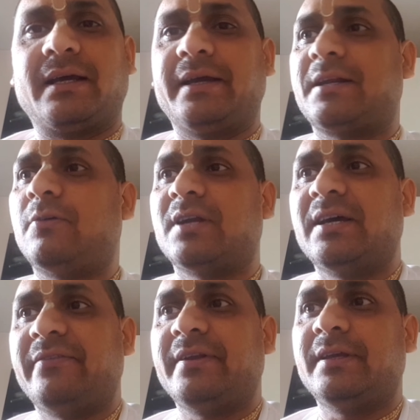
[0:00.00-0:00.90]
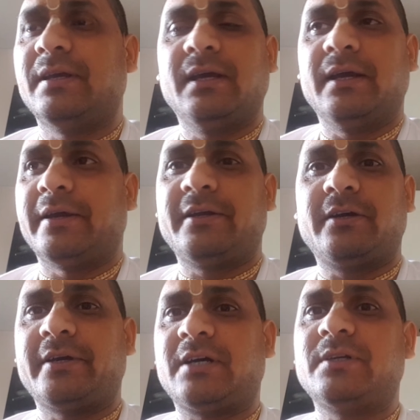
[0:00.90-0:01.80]
around
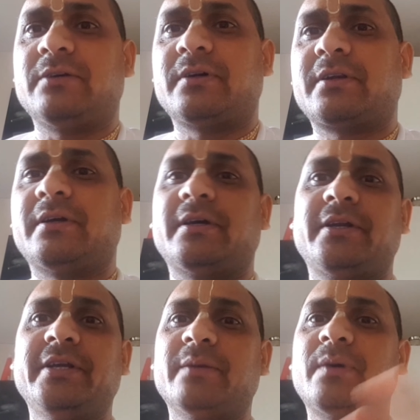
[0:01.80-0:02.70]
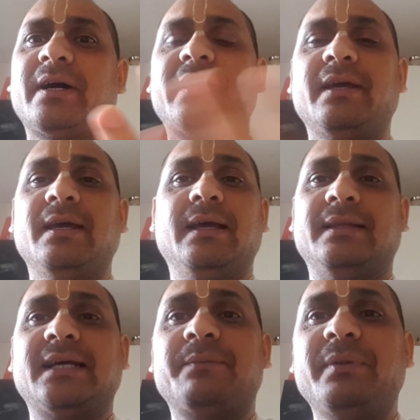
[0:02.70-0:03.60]
around our nearby,
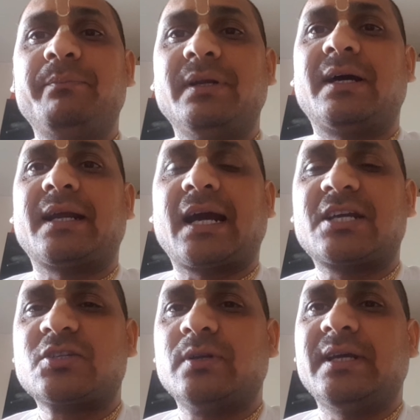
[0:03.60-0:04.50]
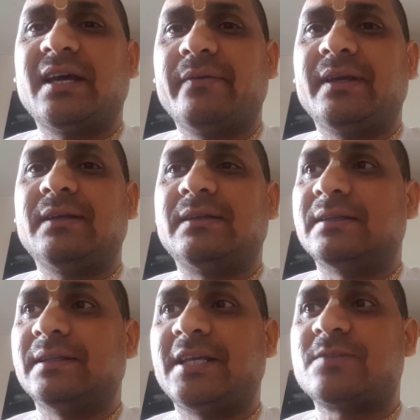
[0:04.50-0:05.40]
that people are actually having
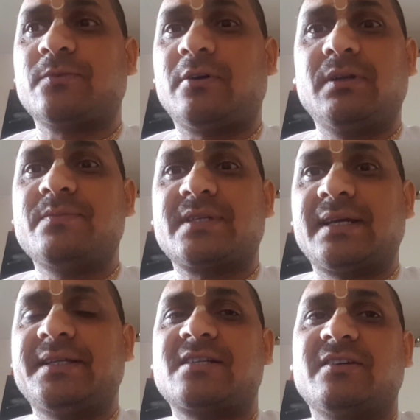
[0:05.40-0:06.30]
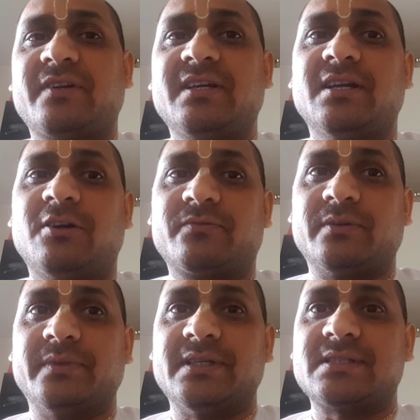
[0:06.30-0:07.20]
these problems and they're suffering a lot
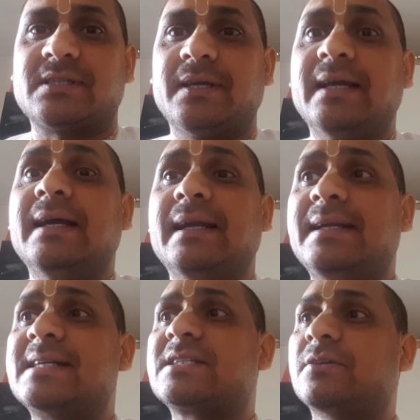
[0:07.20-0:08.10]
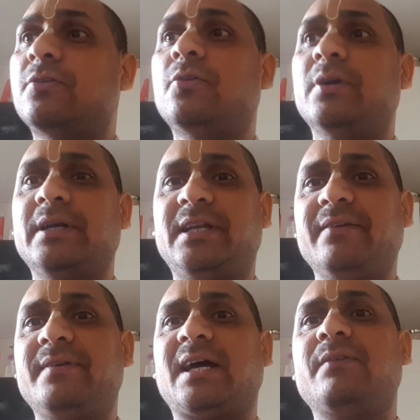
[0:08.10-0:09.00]
from this. Let's
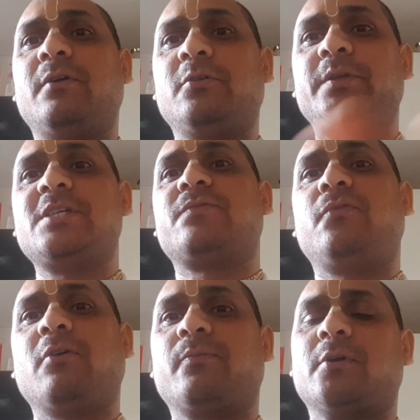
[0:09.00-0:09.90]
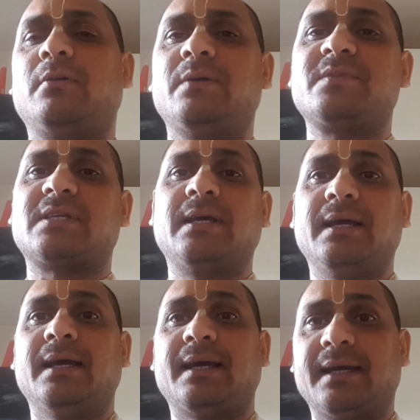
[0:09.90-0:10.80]
deep dive onto these four problems,
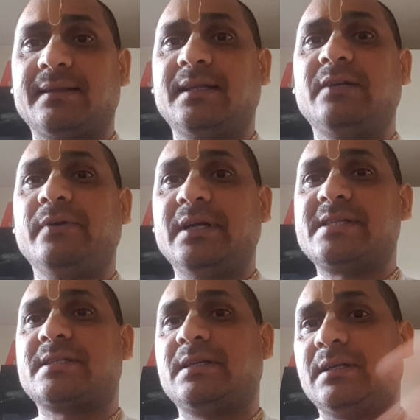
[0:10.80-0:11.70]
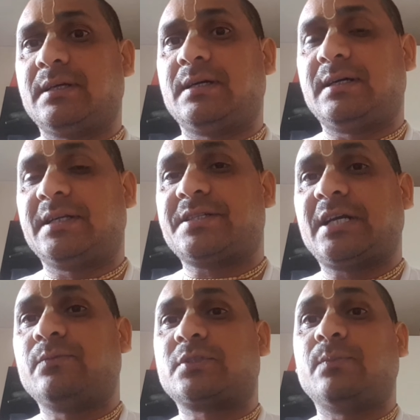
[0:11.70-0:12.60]
and then we'll
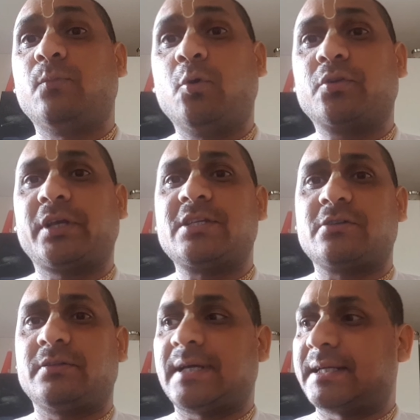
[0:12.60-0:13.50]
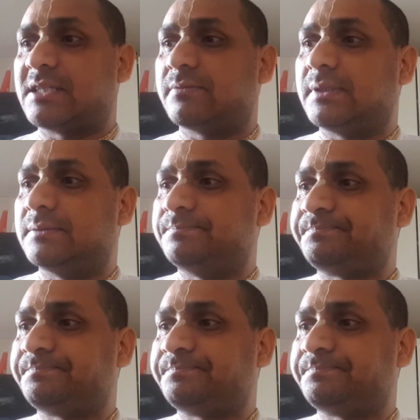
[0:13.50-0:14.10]
understand some more things on that as well.